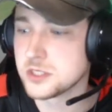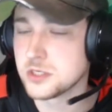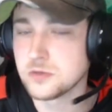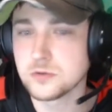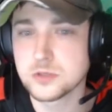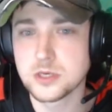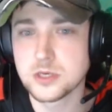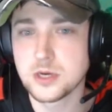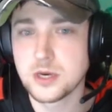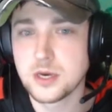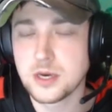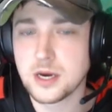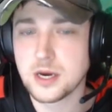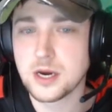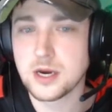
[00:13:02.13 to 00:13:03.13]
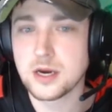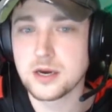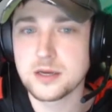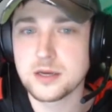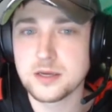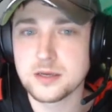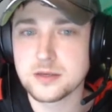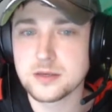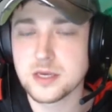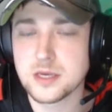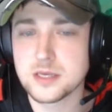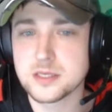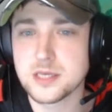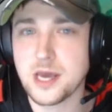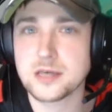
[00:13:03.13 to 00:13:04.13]
use
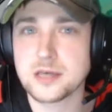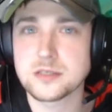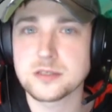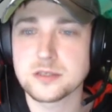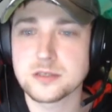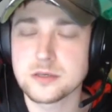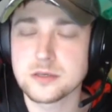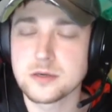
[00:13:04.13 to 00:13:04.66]
in taxes.